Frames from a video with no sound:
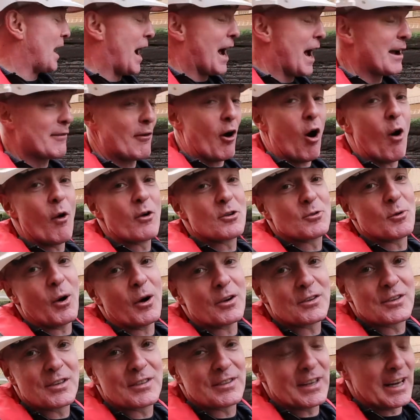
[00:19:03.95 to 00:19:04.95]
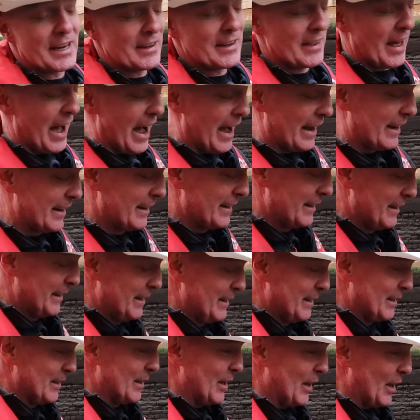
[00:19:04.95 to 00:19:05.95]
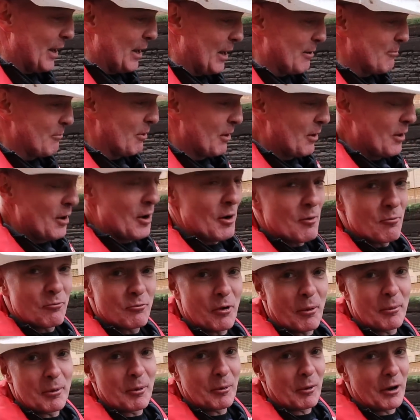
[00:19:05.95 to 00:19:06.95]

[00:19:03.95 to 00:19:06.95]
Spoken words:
I've always wanted to see that. Probably